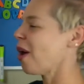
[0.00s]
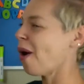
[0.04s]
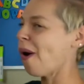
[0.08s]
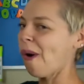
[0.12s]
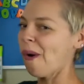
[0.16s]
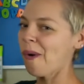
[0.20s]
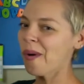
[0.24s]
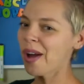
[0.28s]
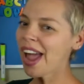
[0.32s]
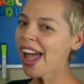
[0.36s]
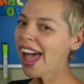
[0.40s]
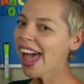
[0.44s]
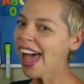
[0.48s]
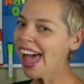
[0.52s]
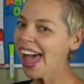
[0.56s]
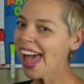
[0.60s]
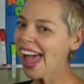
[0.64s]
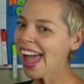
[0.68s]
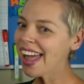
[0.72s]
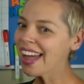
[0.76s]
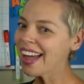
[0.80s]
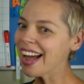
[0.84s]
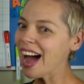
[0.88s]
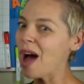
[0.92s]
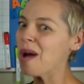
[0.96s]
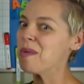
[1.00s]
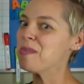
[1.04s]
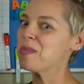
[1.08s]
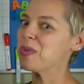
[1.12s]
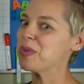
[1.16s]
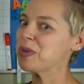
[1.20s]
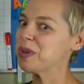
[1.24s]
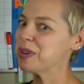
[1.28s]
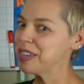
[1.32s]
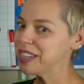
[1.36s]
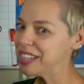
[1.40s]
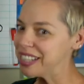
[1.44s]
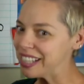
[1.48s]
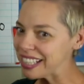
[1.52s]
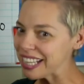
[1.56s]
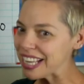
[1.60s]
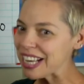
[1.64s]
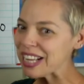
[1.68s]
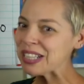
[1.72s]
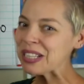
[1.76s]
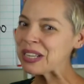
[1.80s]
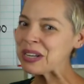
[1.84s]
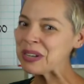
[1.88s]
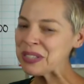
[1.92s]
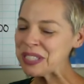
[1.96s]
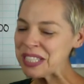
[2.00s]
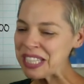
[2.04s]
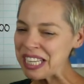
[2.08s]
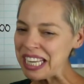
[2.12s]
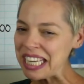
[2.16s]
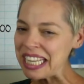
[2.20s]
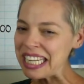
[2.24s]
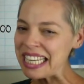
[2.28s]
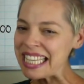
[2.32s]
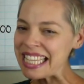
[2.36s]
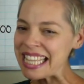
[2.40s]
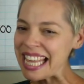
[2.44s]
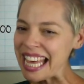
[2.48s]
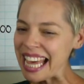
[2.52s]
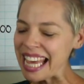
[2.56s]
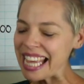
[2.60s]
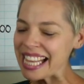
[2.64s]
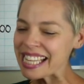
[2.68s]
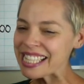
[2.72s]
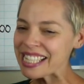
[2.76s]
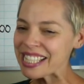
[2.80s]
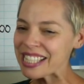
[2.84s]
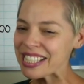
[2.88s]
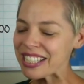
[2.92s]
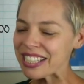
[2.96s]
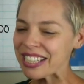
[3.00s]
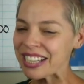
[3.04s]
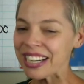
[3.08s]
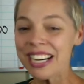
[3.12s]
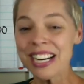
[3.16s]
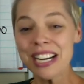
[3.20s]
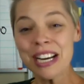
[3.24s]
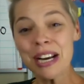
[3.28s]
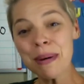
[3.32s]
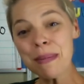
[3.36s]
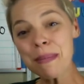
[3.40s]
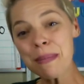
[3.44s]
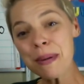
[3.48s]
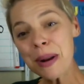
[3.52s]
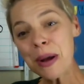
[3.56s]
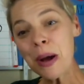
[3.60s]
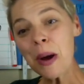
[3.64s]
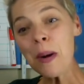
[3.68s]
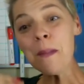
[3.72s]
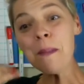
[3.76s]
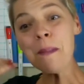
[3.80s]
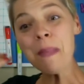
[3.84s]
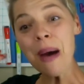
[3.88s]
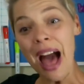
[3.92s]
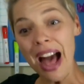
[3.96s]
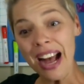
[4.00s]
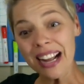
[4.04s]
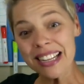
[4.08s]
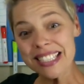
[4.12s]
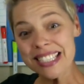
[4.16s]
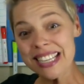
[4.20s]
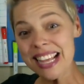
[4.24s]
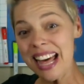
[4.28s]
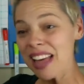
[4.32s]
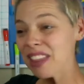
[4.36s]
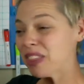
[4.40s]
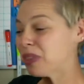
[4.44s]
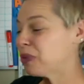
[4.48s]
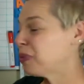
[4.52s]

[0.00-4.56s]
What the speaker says: Okay, I'm really close to getting the answer. I'm going to go back to that